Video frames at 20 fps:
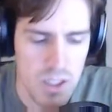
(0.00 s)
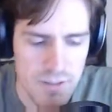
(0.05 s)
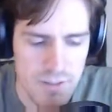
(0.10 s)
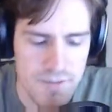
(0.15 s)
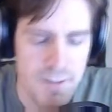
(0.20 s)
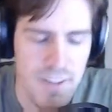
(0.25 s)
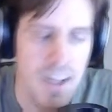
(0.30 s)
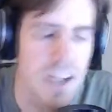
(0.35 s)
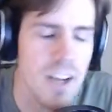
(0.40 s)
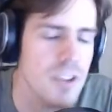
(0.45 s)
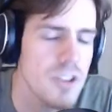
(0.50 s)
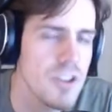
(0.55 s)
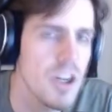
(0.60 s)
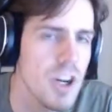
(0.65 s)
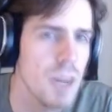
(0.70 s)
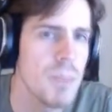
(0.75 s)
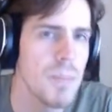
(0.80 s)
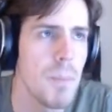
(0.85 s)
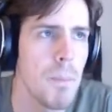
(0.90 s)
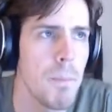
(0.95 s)
of
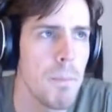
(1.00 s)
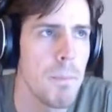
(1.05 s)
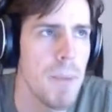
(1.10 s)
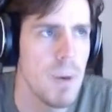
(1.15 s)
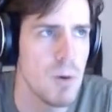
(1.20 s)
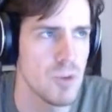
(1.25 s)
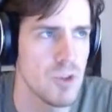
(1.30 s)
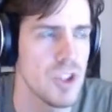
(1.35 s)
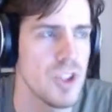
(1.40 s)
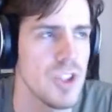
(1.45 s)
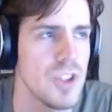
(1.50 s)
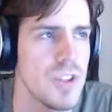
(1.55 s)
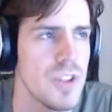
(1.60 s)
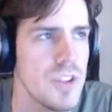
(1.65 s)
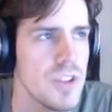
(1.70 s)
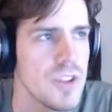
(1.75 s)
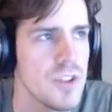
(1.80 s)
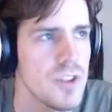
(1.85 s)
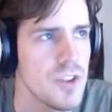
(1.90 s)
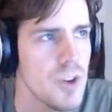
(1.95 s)
Firetop Mountain.
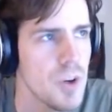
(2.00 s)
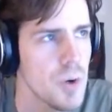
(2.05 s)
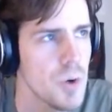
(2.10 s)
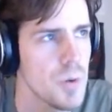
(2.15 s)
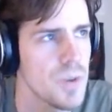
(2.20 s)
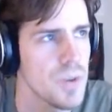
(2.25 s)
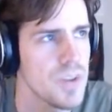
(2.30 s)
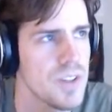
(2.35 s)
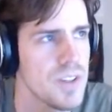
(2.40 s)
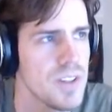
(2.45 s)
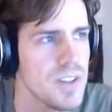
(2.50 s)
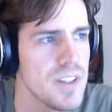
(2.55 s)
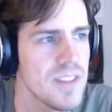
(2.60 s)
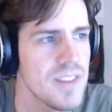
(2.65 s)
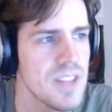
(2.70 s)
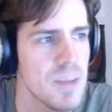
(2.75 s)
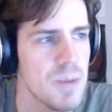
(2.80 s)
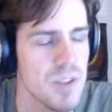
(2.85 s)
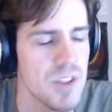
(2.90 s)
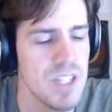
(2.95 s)
So
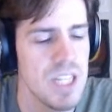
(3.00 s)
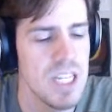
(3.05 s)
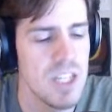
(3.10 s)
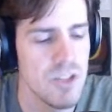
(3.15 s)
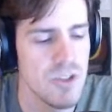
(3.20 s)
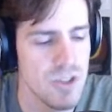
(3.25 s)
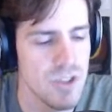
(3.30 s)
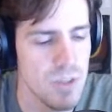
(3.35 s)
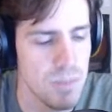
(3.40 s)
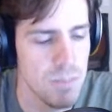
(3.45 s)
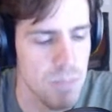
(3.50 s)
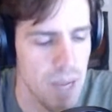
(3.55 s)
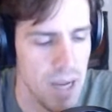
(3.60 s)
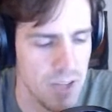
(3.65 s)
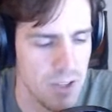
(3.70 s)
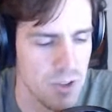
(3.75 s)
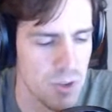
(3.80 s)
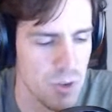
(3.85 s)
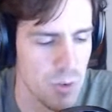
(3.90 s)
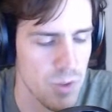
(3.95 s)
this gives an interesting
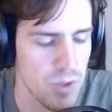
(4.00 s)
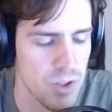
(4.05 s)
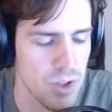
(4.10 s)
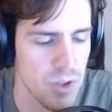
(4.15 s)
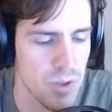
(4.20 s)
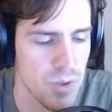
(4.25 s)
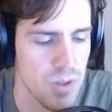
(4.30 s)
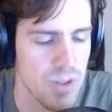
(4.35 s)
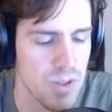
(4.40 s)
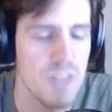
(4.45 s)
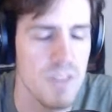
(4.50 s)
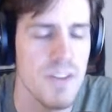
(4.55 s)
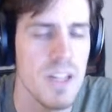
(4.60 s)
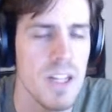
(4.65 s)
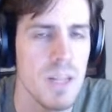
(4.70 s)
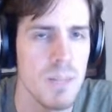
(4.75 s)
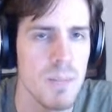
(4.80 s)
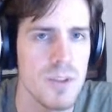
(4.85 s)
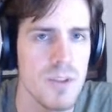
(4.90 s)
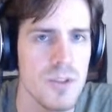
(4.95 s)
backstory to it. The
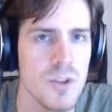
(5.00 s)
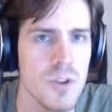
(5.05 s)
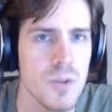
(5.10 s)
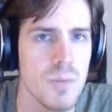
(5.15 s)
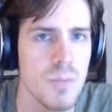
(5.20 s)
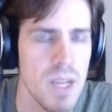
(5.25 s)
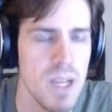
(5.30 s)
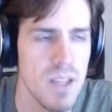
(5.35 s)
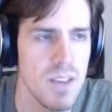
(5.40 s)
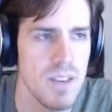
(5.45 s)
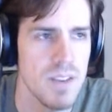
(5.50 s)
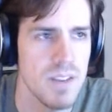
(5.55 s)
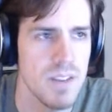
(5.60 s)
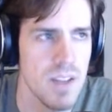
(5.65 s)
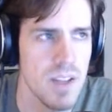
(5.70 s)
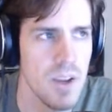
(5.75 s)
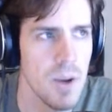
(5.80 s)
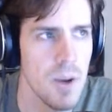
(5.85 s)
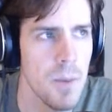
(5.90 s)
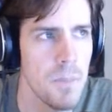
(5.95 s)
developers who make this
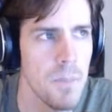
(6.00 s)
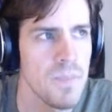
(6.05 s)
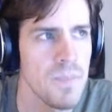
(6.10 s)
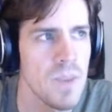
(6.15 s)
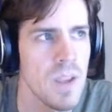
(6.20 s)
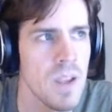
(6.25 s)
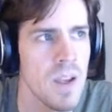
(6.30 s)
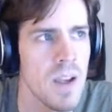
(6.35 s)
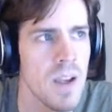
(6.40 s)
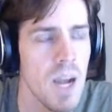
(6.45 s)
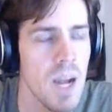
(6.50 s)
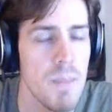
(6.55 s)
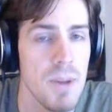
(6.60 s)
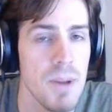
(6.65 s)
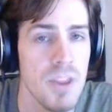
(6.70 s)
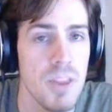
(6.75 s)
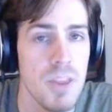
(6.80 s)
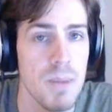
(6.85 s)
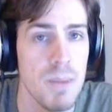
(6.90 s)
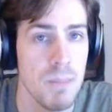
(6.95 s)
game, I
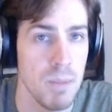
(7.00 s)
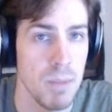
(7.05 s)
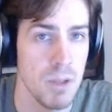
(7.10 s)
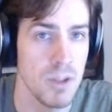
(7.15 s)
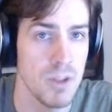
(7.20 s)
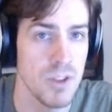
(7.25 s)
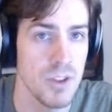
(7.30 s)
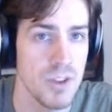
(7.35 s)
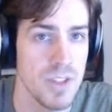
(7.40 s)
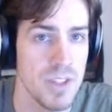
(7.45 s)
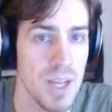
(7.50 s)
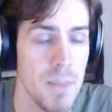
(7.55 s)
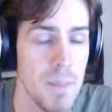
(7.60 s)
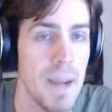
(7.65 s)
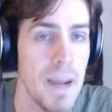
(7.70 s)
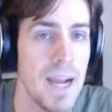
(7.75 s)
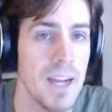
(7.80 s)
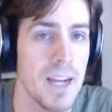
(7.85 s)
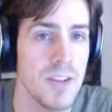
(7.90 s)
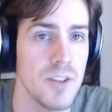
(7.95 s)
met them in person at
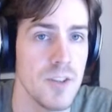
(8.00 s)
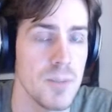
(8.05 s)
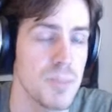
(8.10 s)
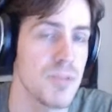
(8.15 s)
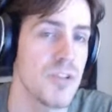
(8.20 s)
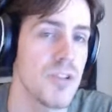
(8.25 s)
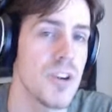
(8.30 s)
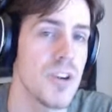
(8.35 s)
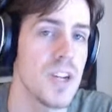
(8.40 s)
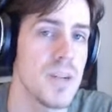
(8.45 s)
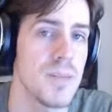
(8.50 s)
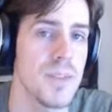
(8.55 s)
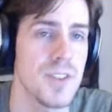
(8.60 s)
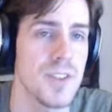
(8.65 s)
PAX Prime